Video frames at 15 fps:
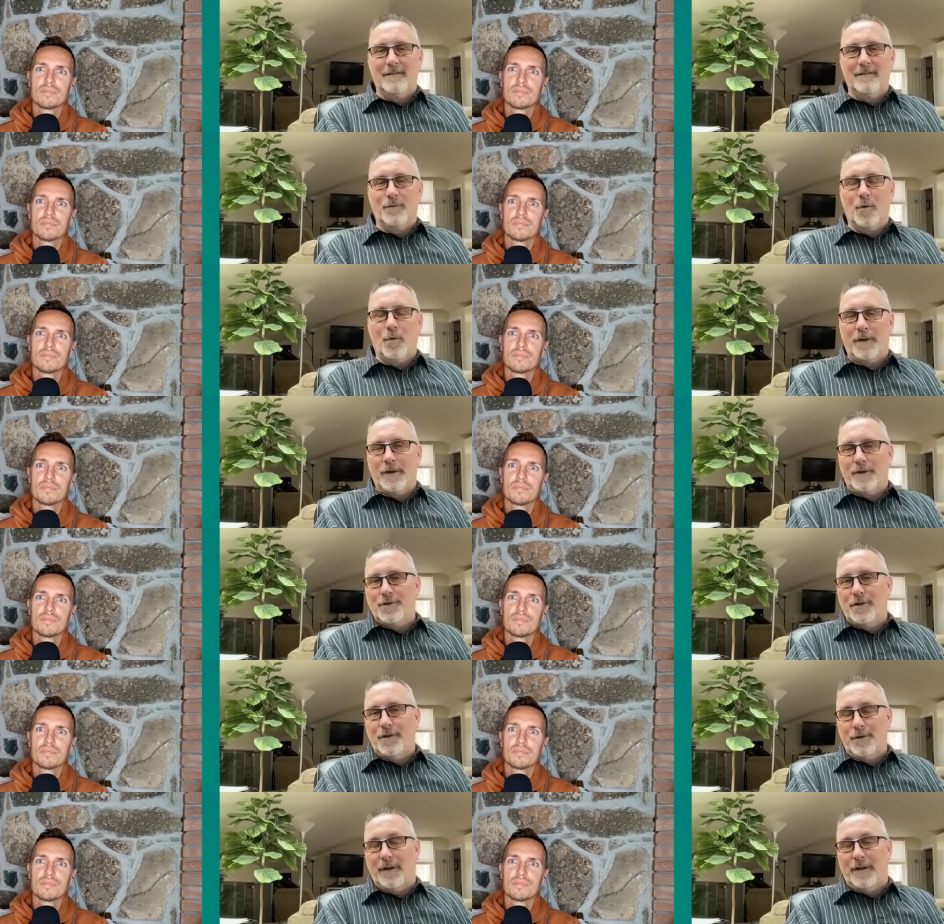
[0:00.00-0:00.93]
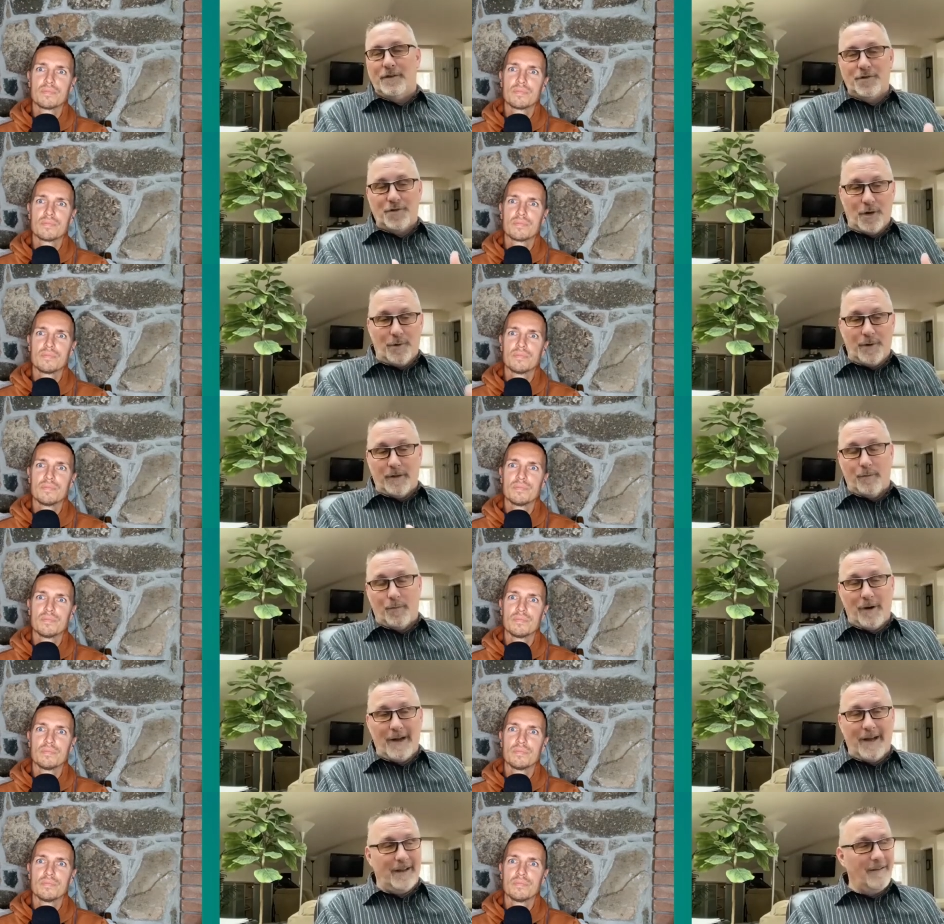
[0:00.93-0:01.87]
Speaker 1: Well, what you're doing is showing the
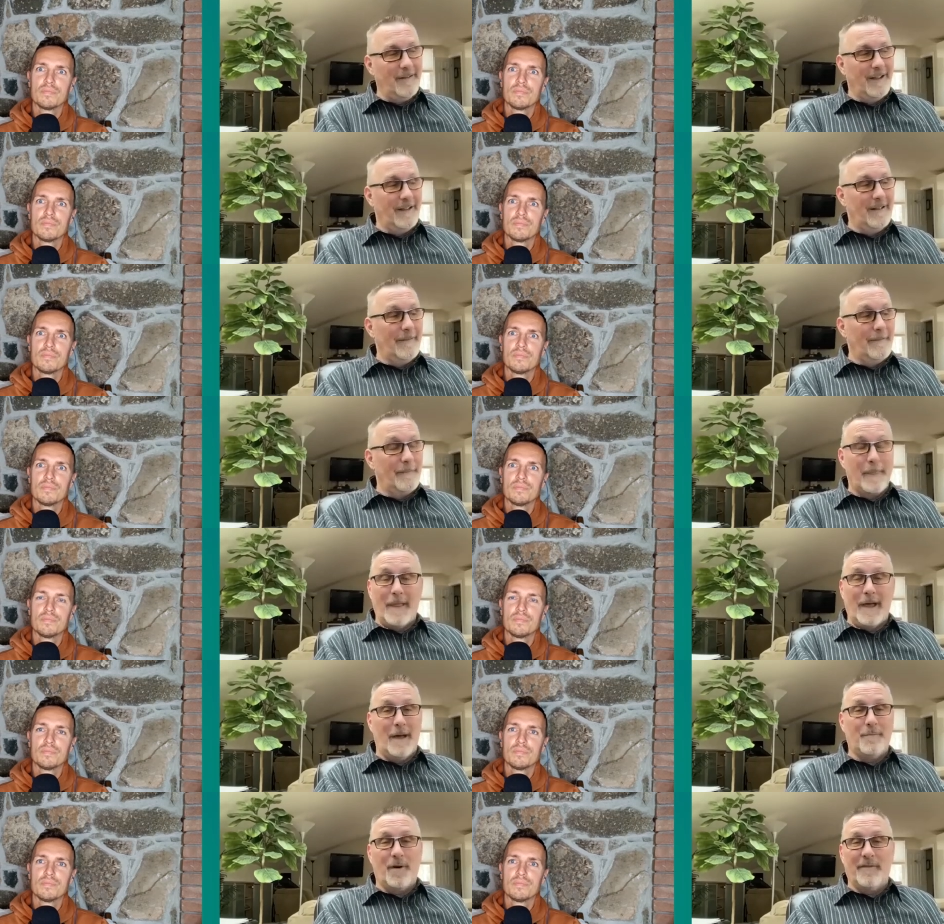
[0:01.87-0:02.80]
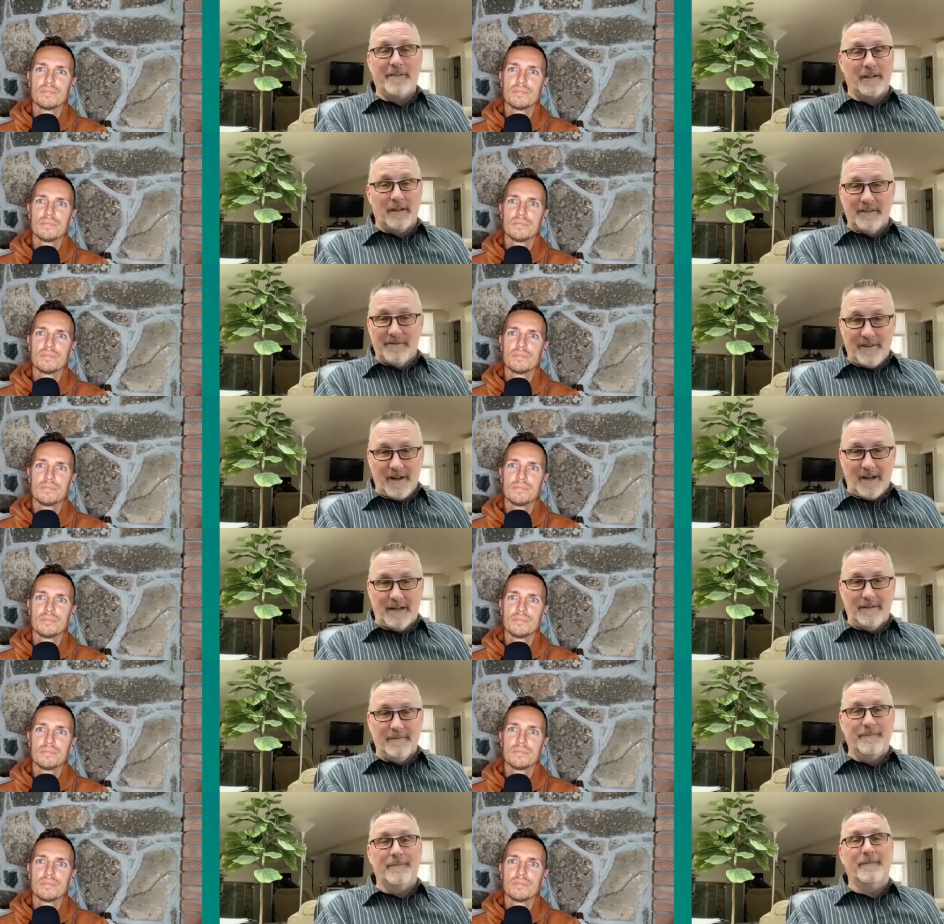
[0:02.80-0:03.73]
brain, I'm perfectly
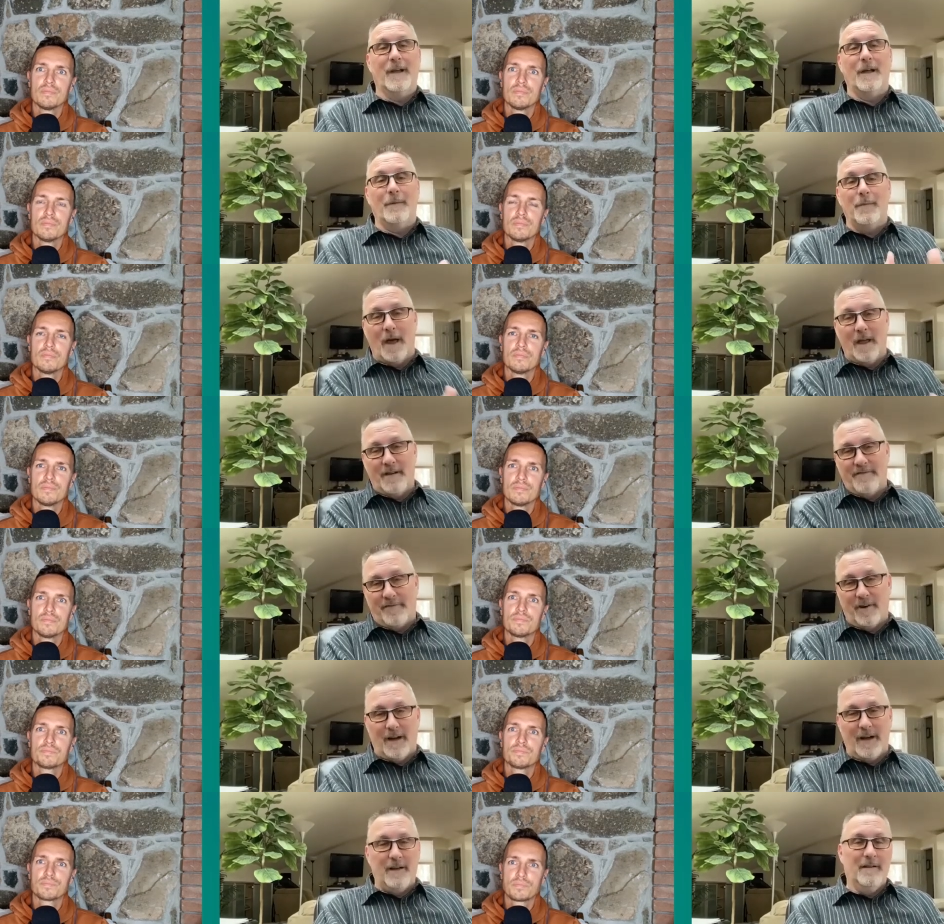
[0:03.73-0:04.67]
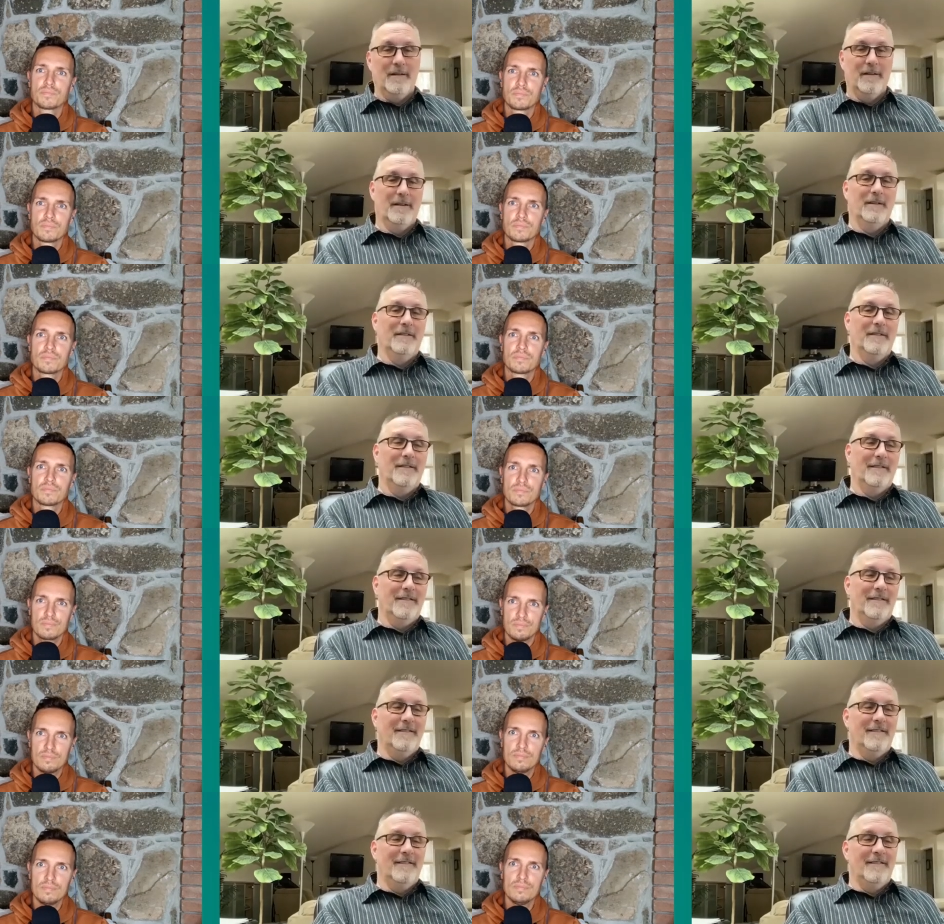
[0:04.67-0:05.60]
fine. I'm not afraid.
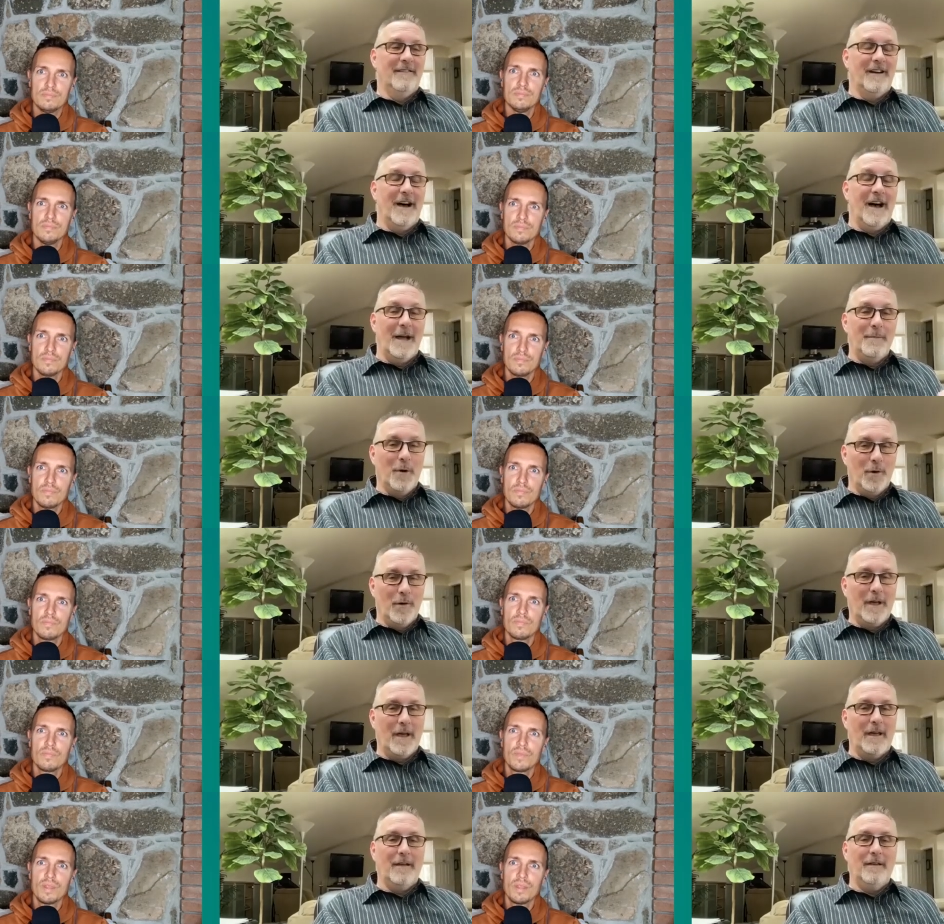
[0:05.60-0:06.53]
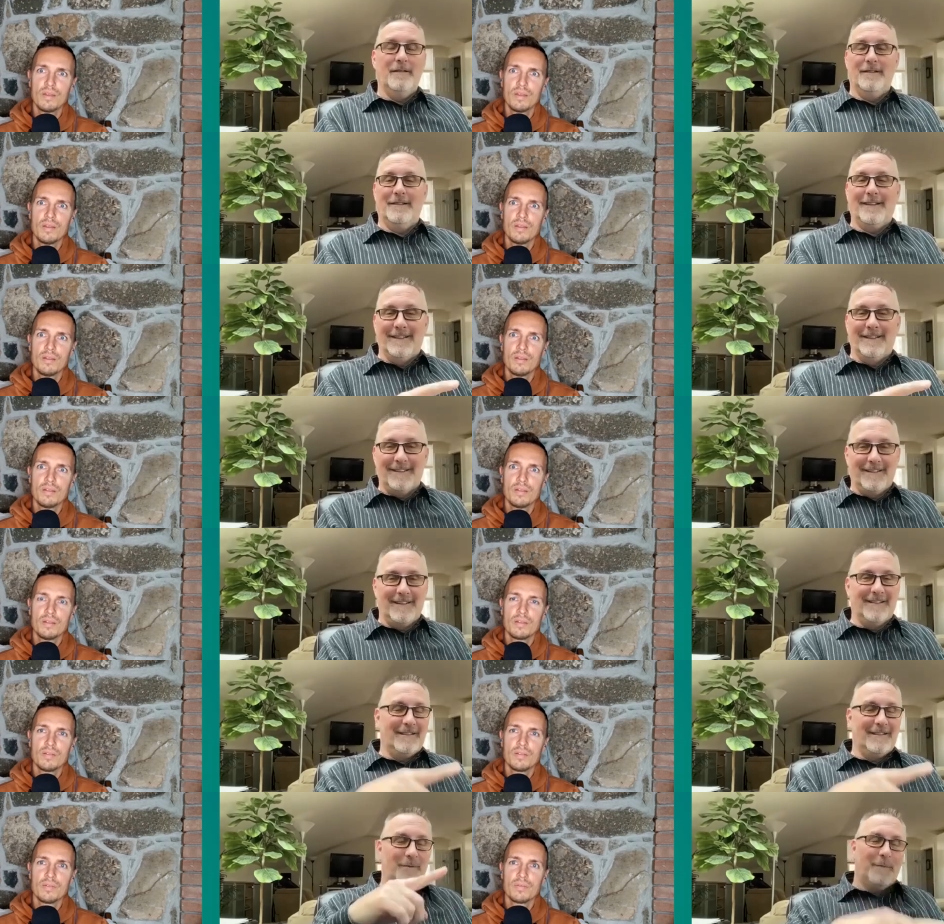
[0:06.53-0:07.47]
I'm okay.
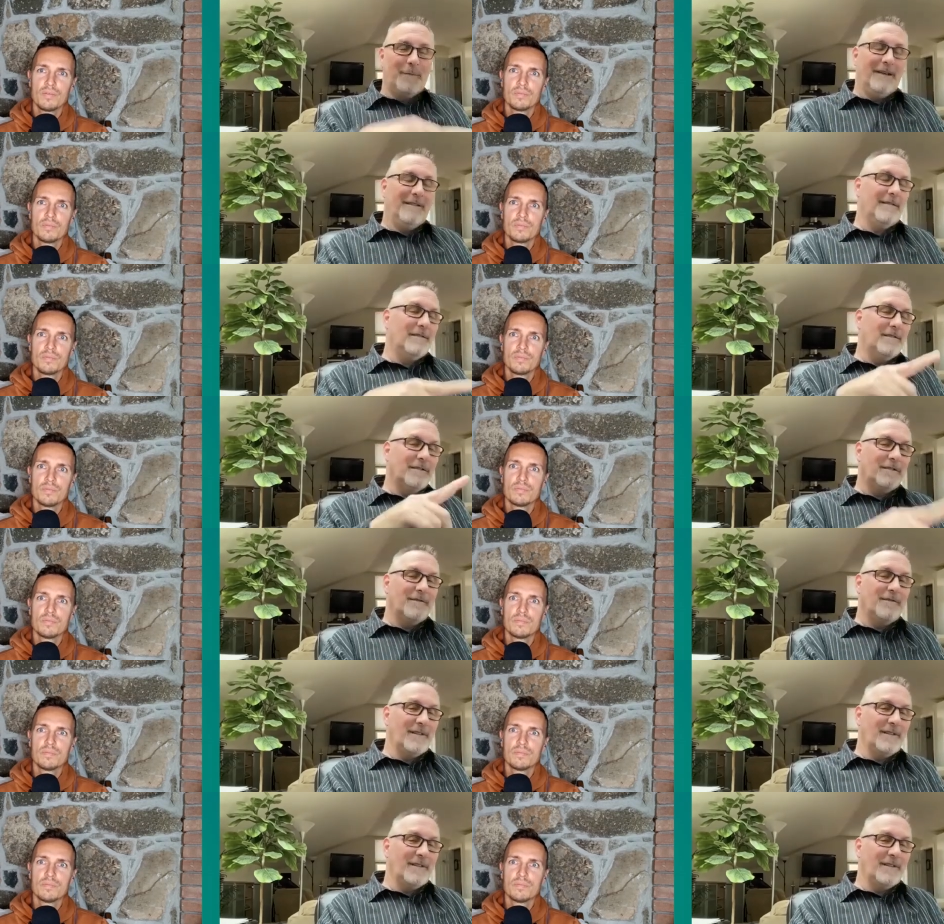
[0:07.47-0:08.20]
Consistent messages of